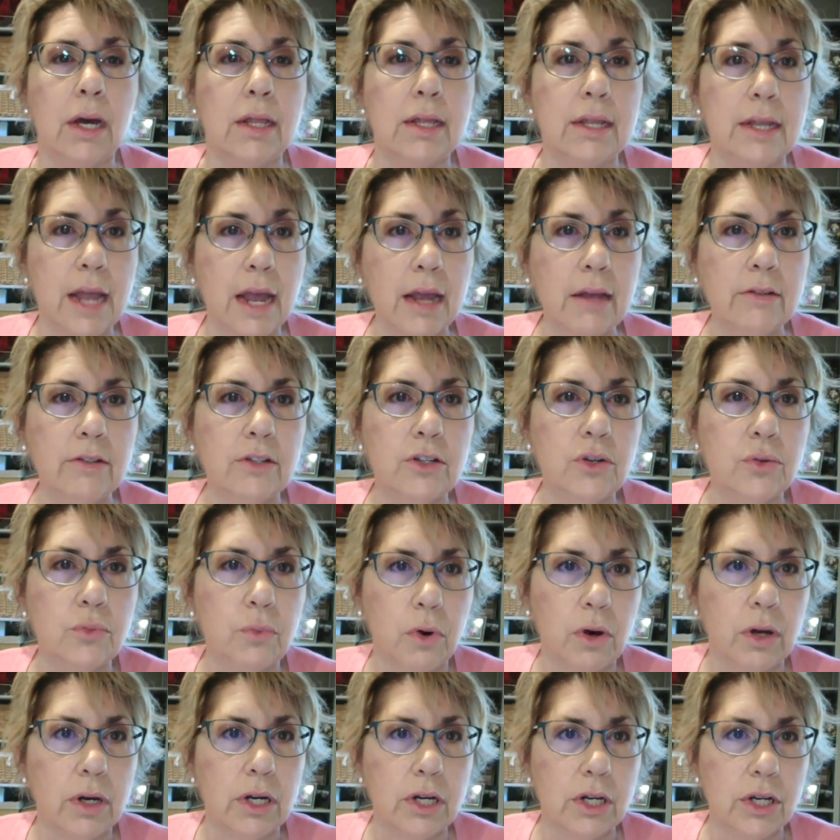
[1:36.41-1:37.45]
Next, you
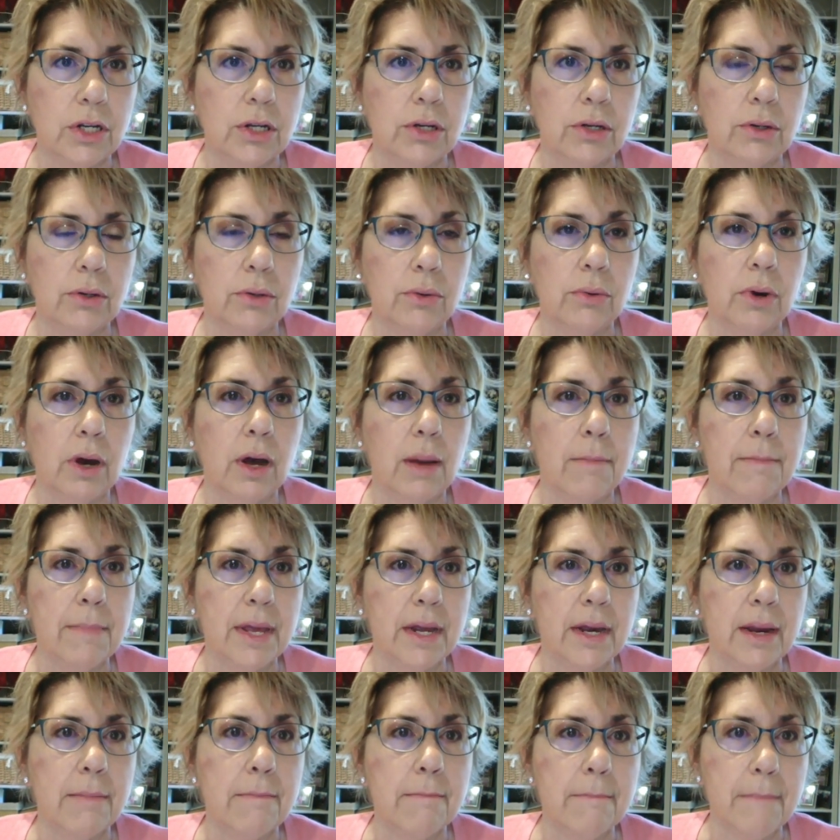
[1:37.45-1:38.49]
want to do a
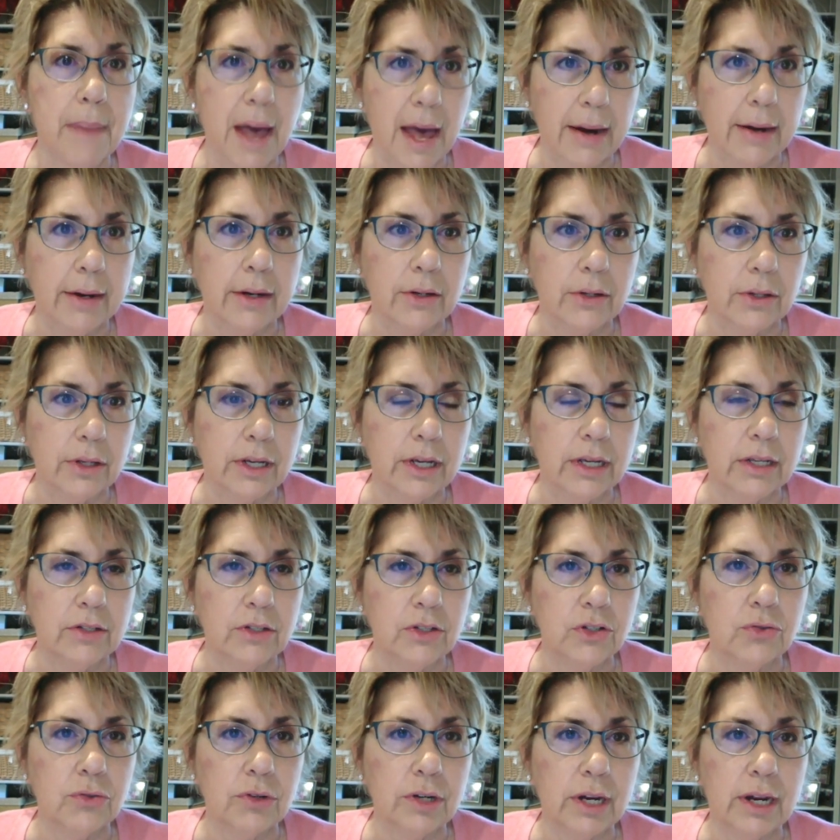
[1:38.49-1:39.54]
mini medical
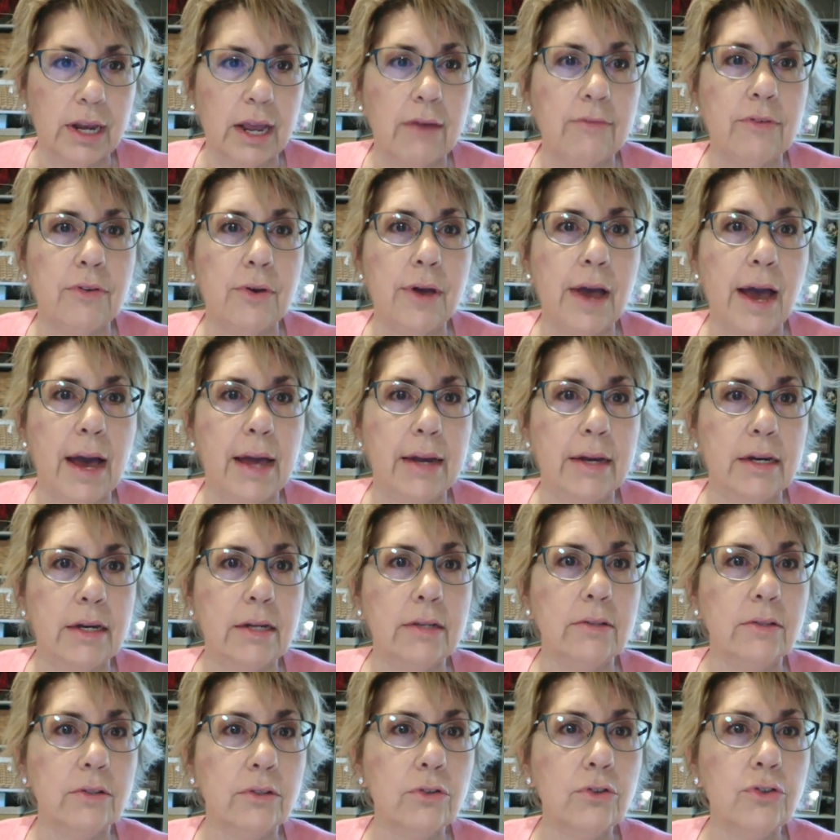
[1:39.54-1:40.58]
history. Have you had any
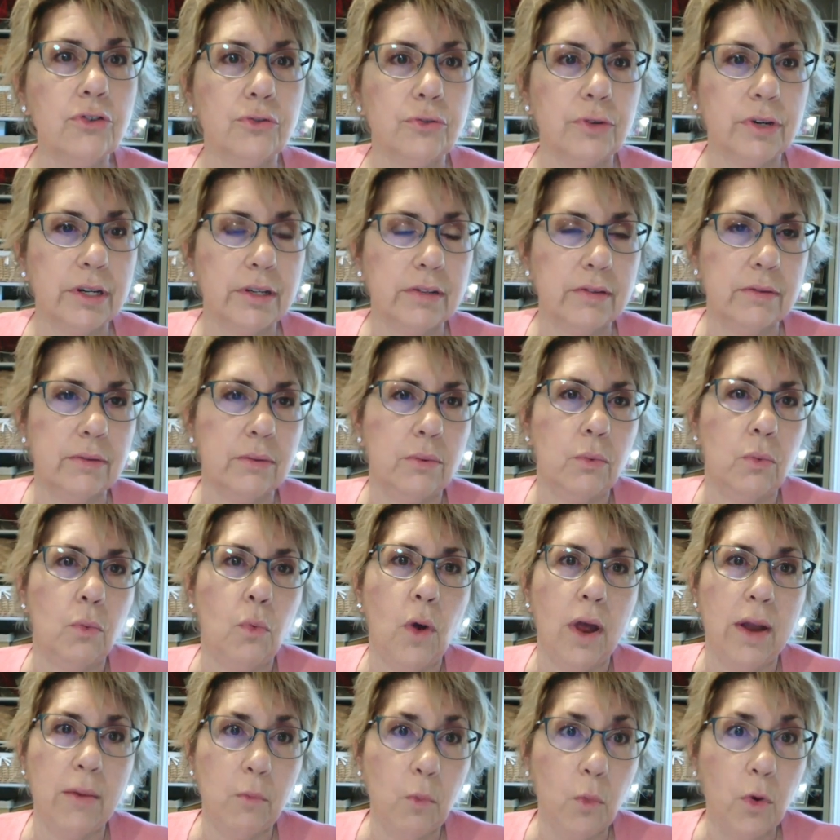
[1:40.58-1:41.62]
surgeries?
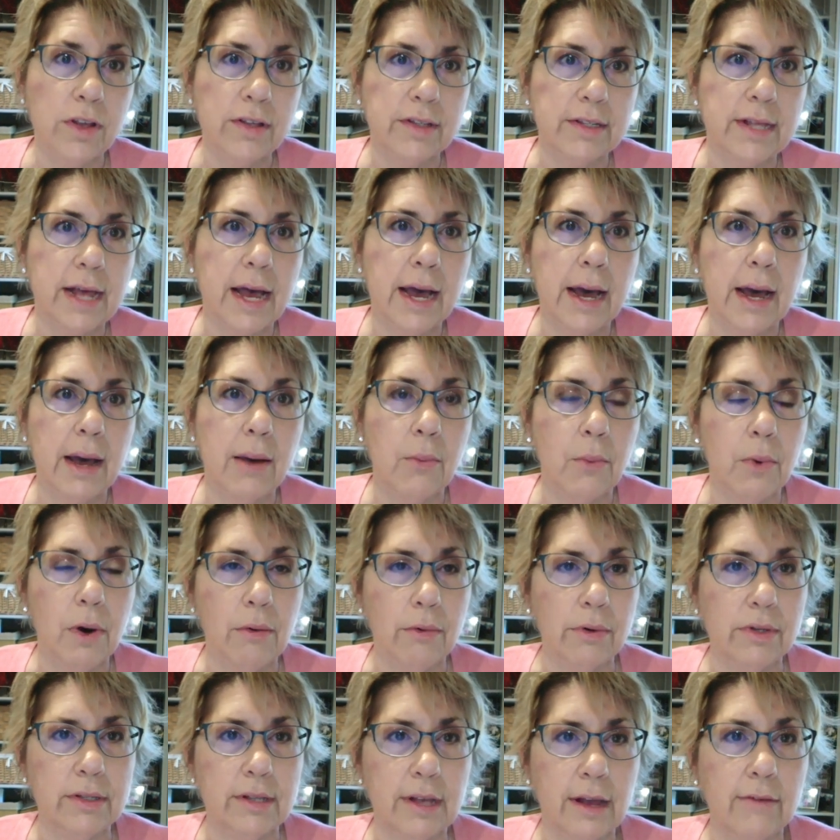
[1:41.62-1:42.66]
When was that? What
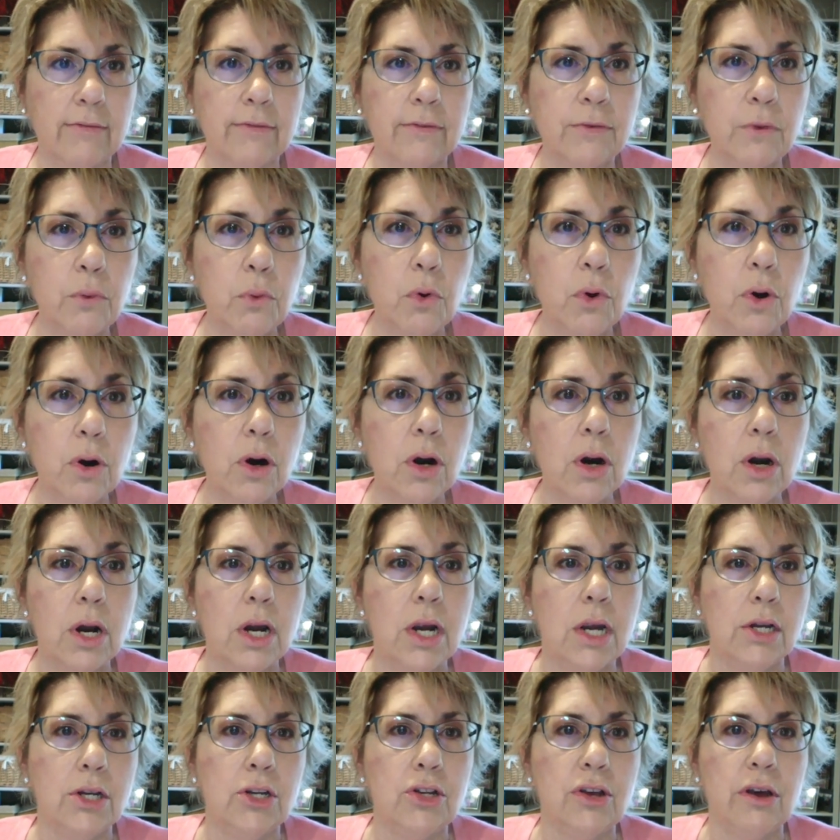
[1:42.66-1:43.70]
was that for?
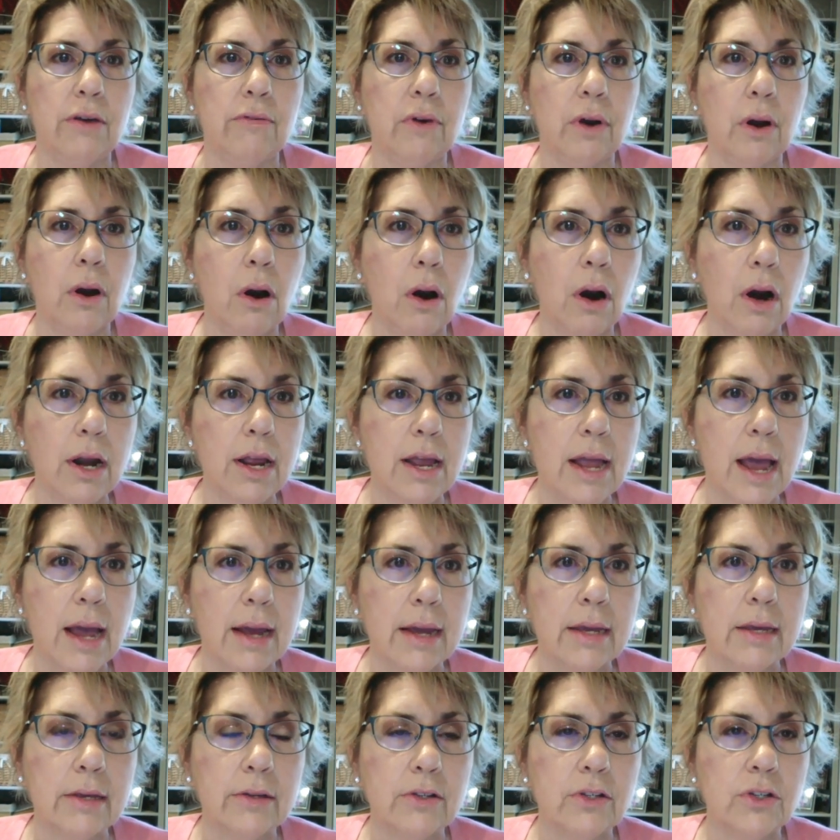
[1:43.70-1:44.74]
Do you have a cardiac
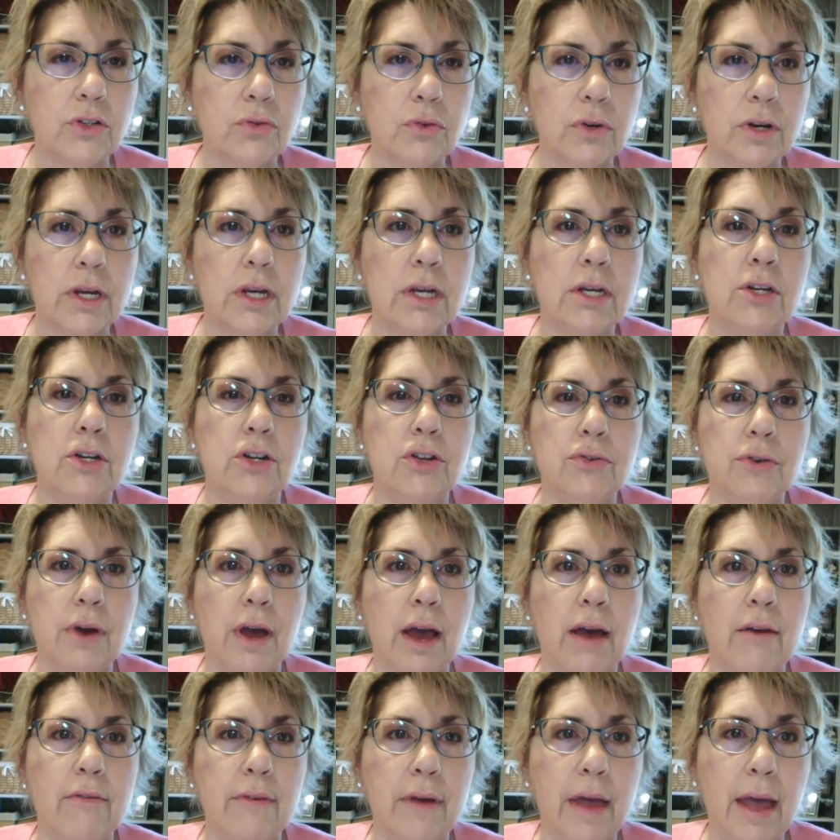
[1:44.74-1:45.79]
history? Do you
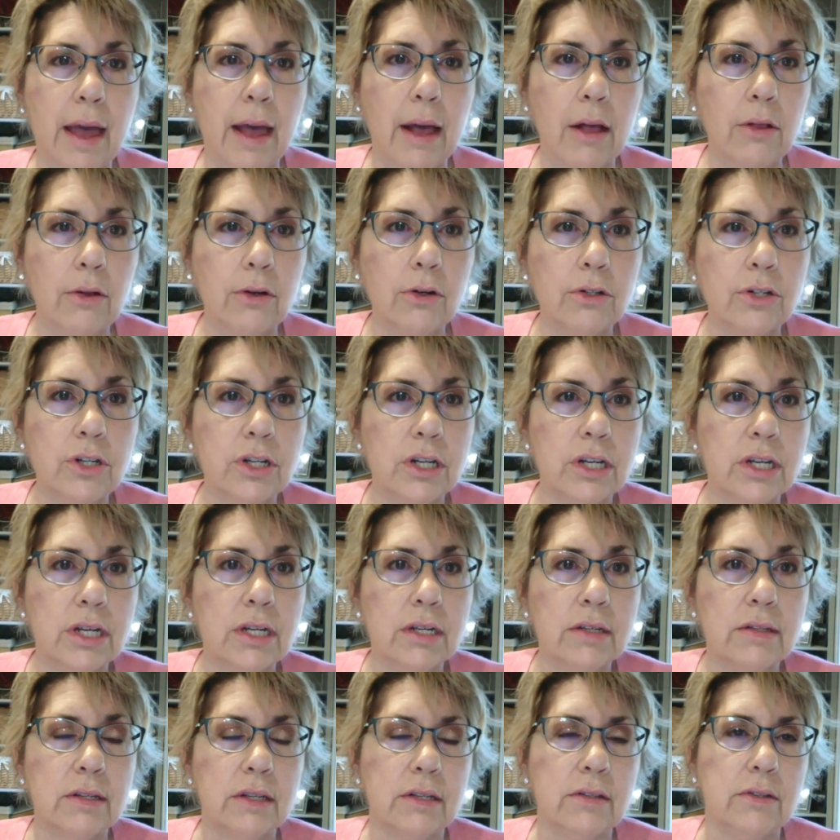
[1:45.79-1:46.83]
have
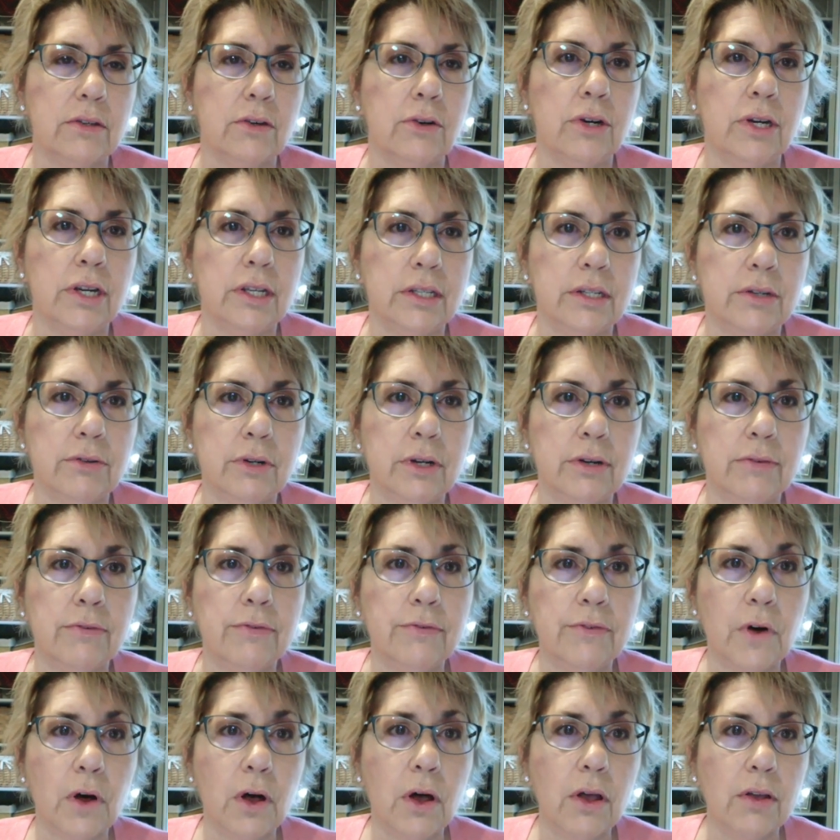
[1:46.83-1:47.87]
allergies? Is there a history of
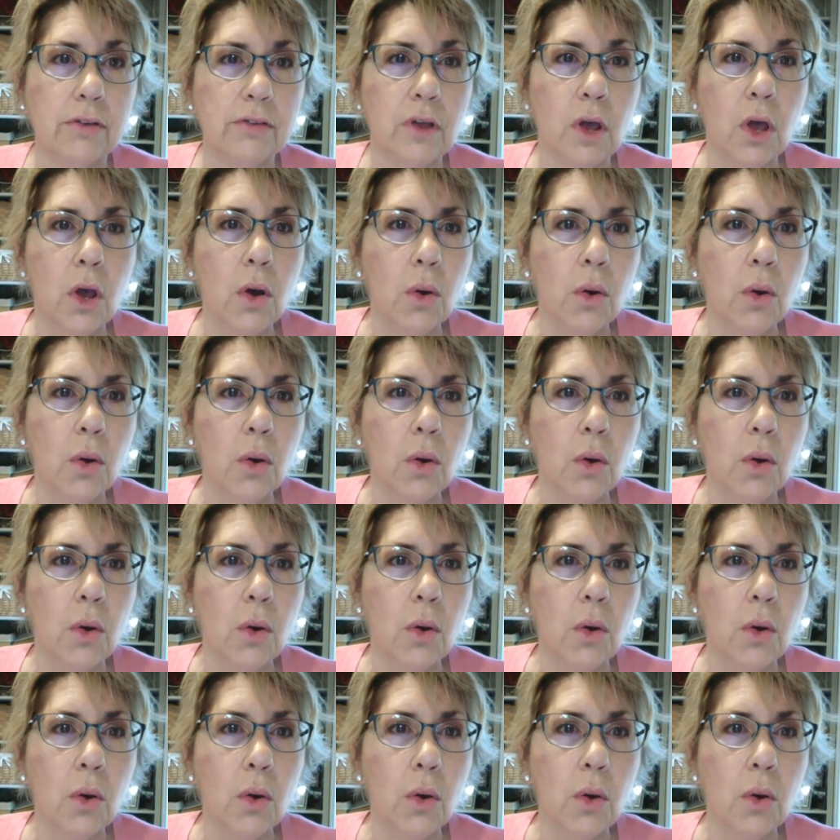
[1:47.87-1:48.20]
falls?